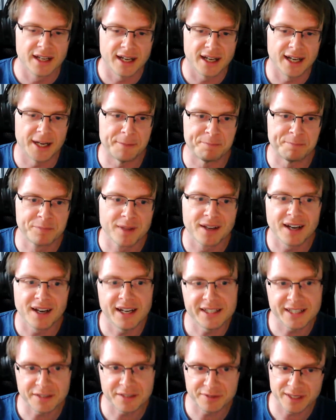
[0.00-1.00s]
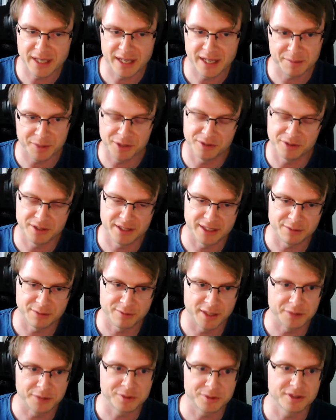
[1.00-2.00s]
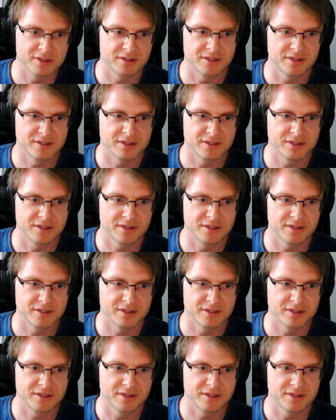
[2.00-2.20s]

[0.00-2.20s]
I definitely am going to need floats.